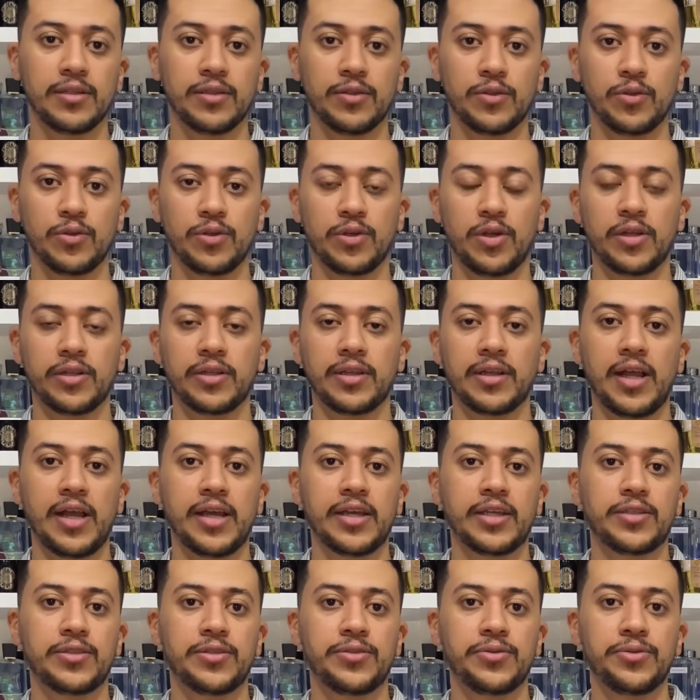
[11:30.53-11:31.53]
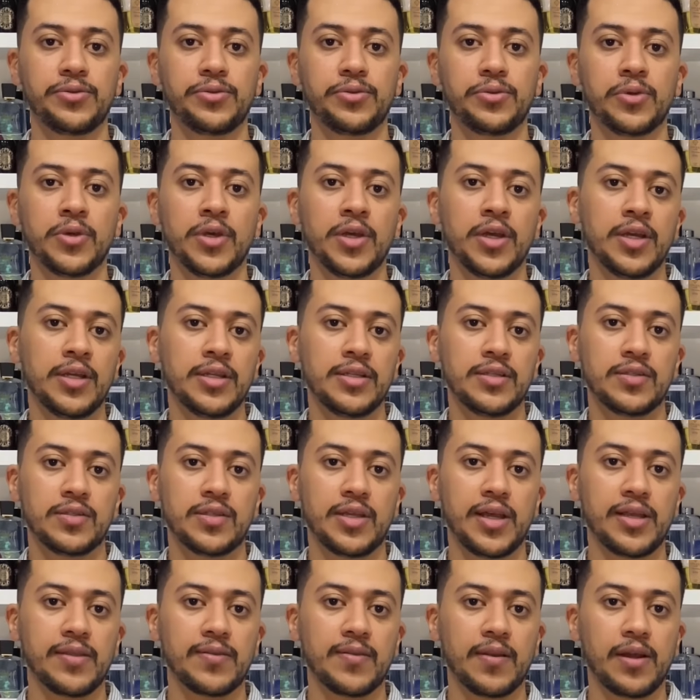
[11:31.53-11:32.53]
do not like to
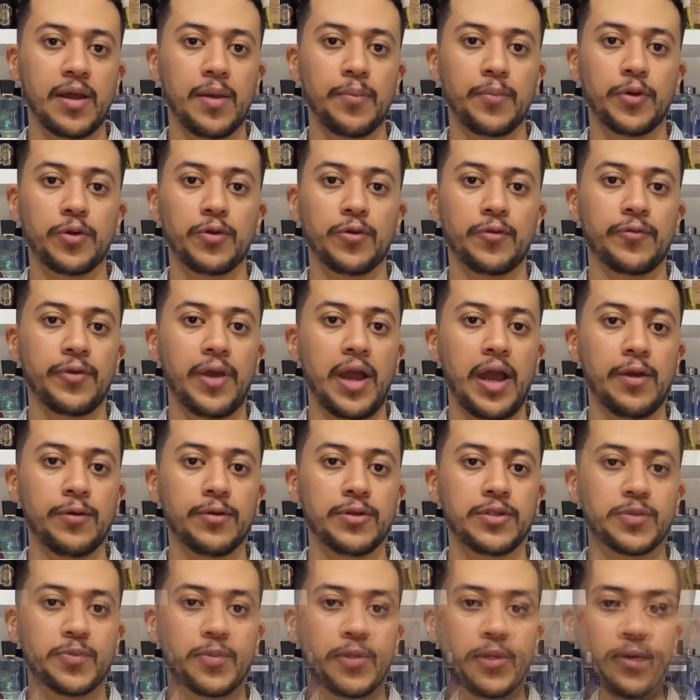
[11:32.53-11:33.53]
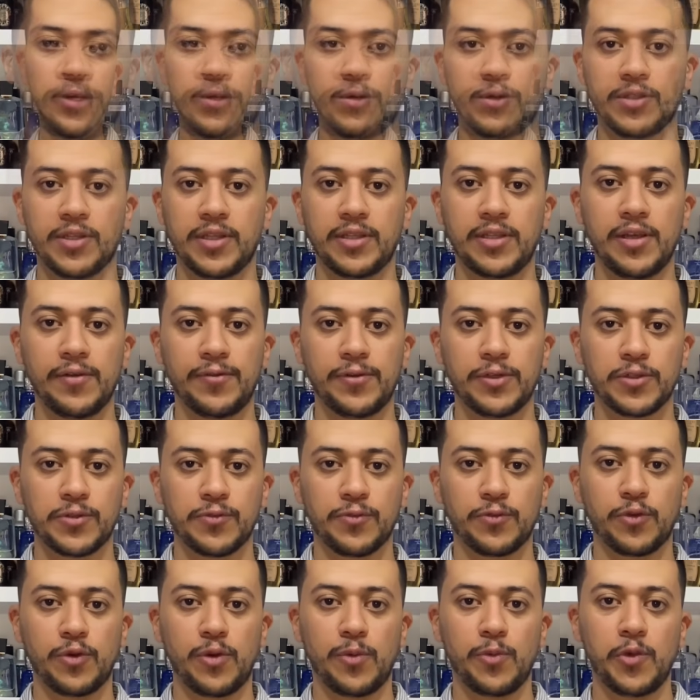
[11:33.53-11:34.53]
say the number of hours because it differs
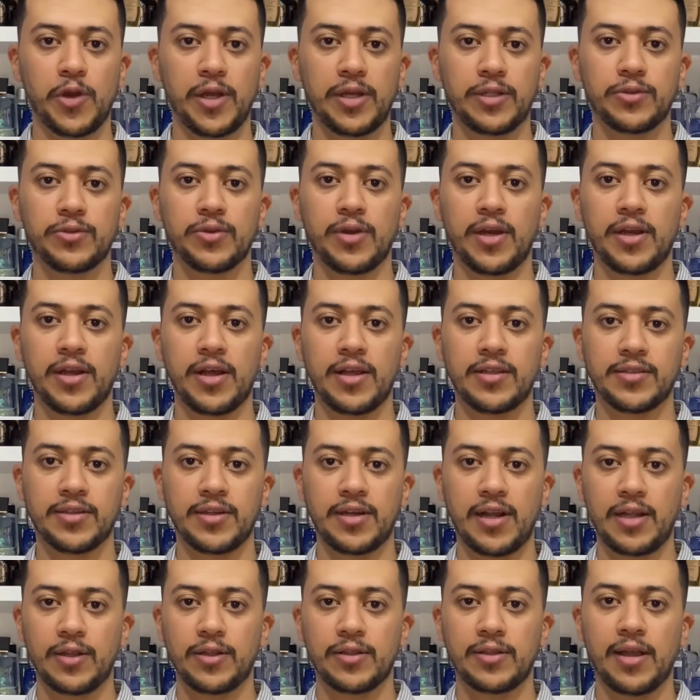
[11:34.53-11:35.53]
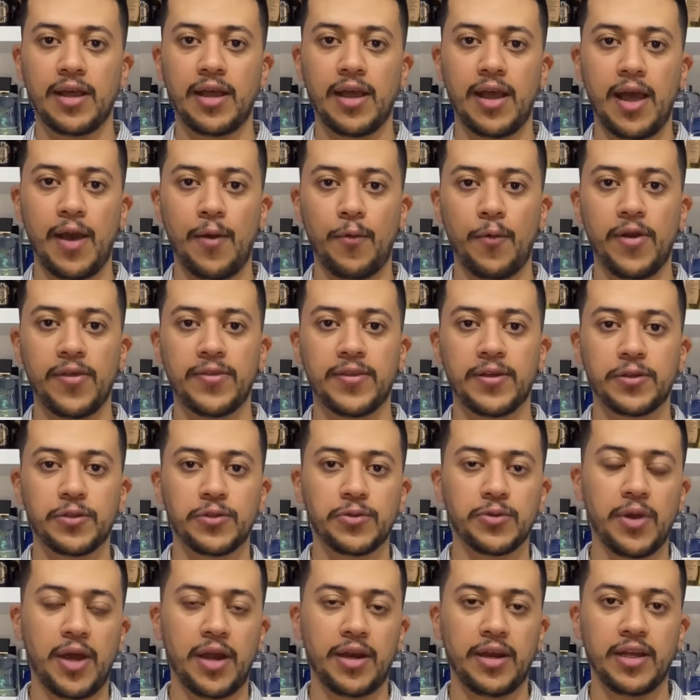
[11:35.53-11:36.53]
from one to another, and a weather
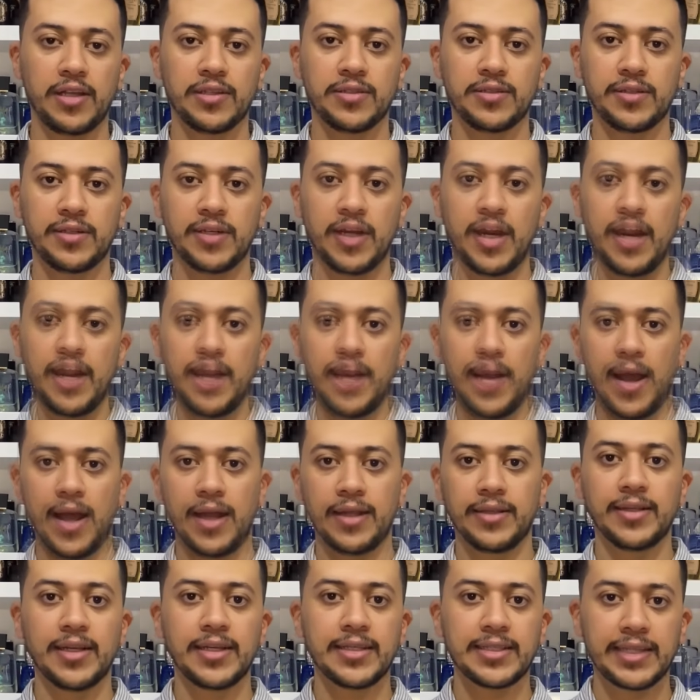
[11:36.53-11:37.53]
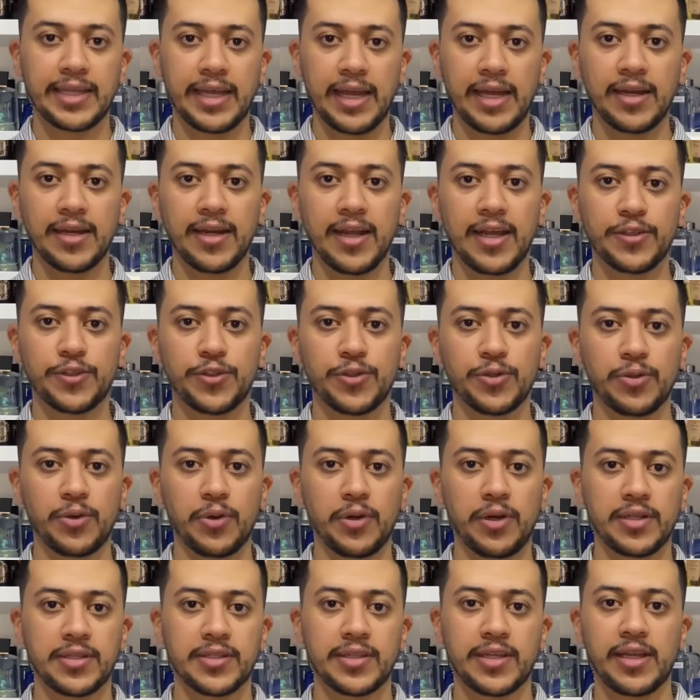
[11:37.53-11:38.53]
to another, and a skin nature or
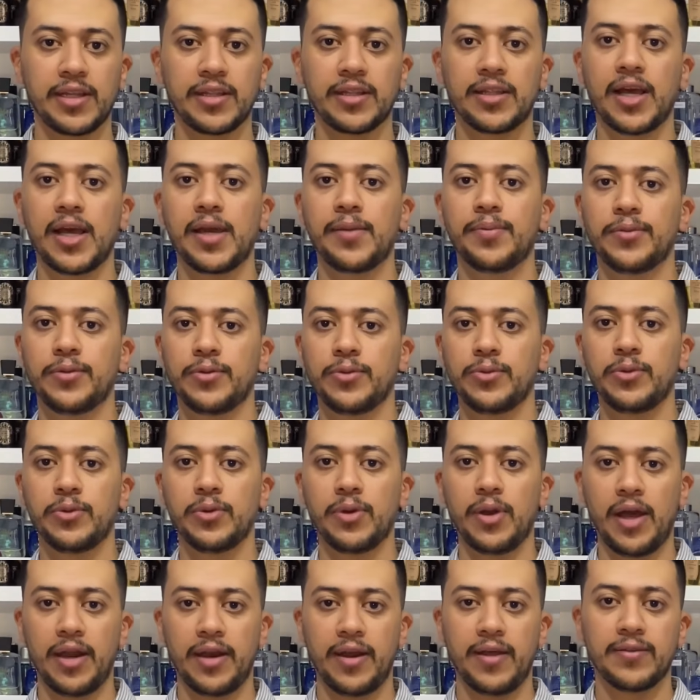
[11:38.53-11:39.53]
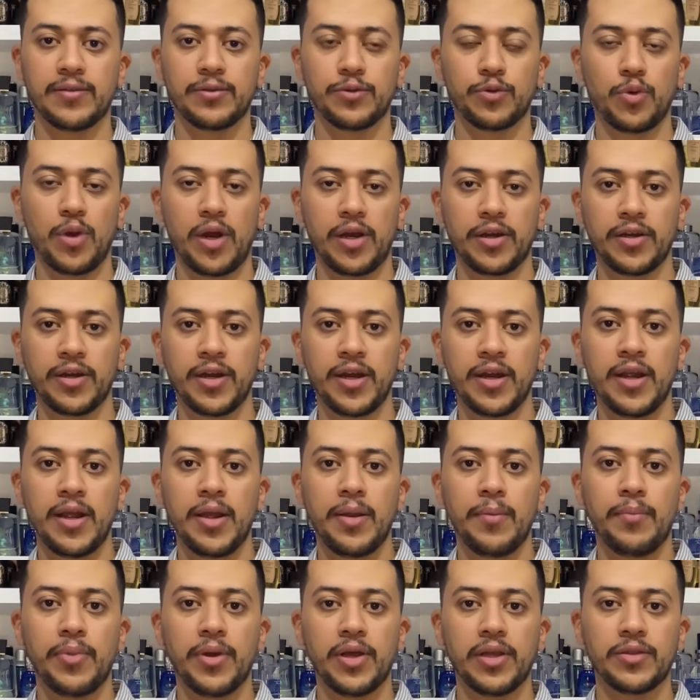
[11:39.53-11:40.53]
a skin type to another one.
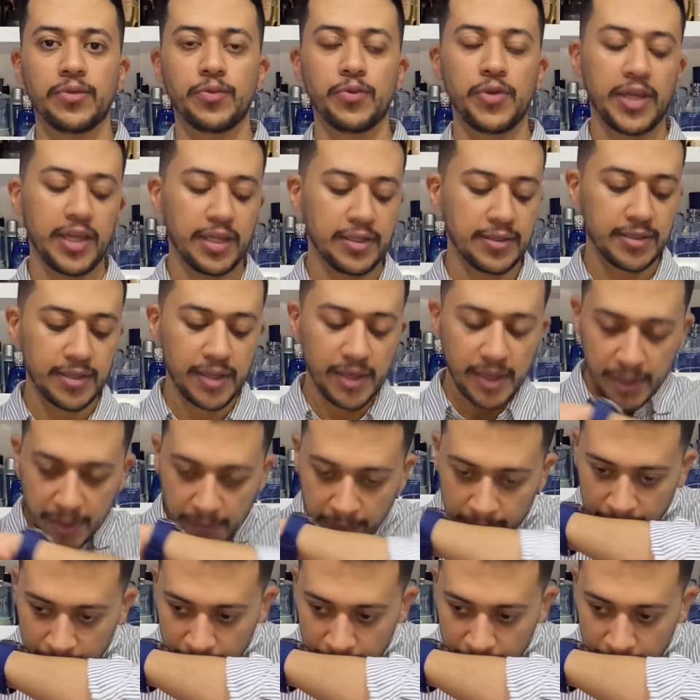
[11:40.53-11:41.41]
But we can say